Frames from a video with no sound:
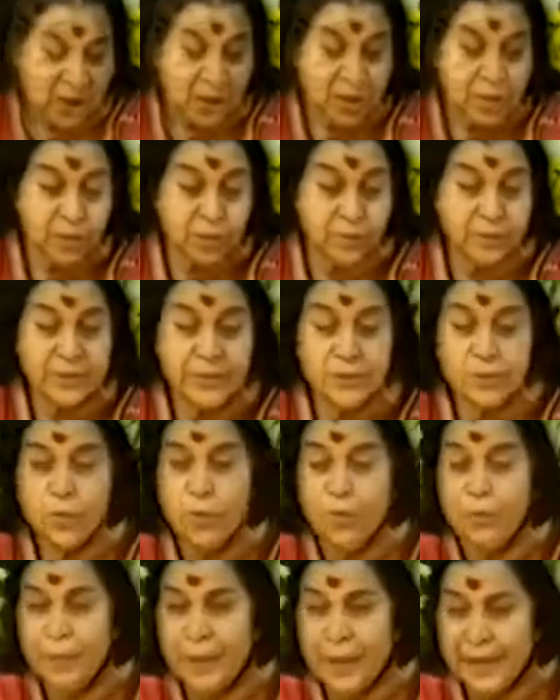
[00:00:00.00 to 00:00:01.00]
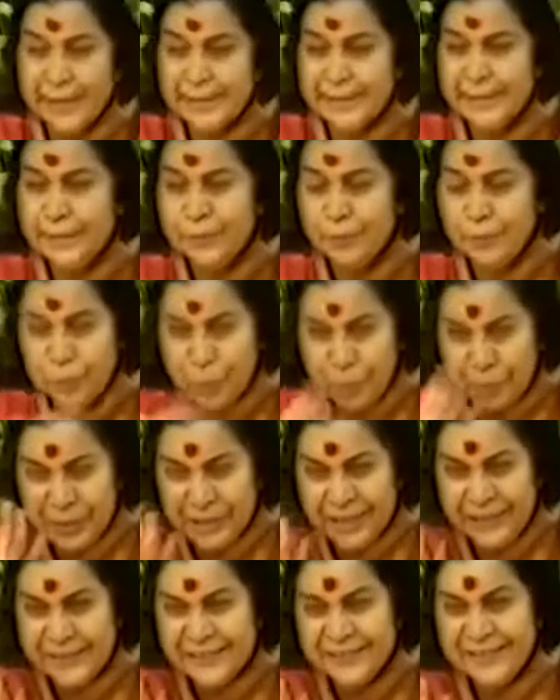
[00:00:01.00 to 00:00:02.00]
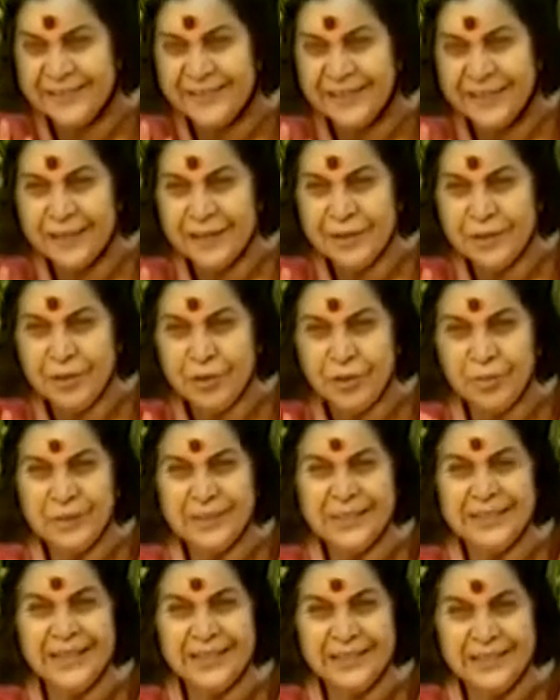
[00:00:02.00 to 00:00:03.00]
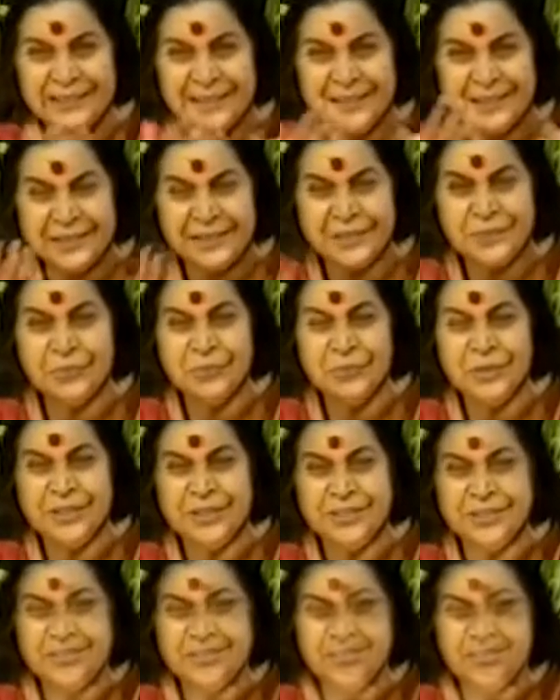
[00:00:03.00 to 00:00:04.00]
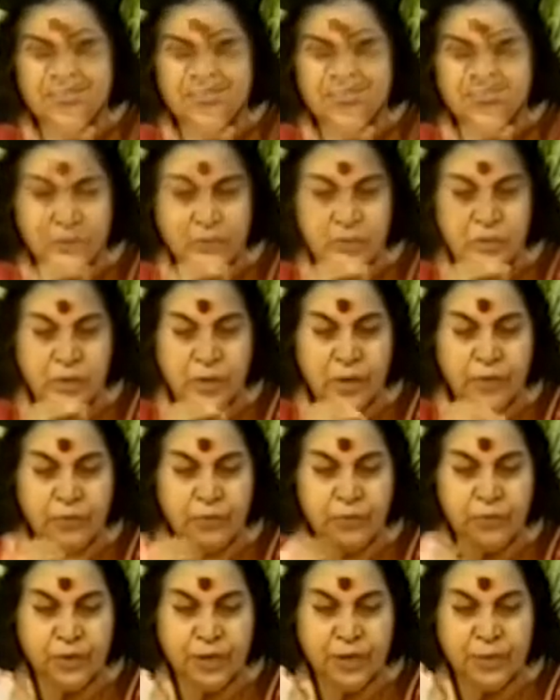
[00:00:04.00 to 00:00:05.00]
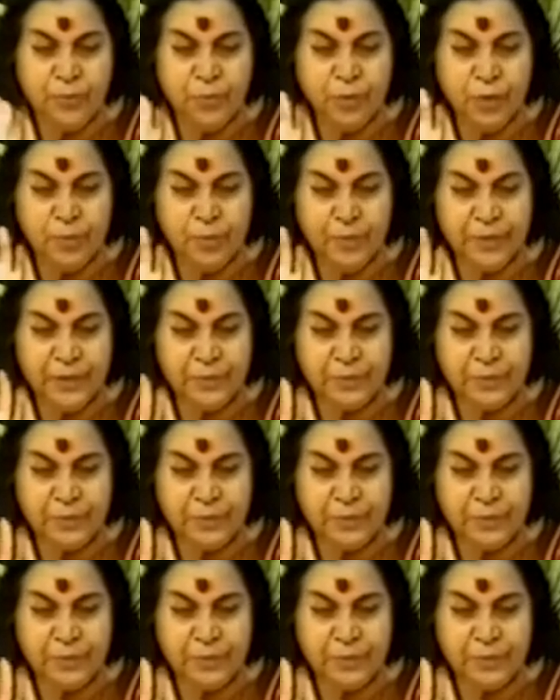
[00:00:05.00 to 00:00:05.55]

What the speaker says: towards Gopas and Gopis, towards other Sahajogis. So you have to keep your mother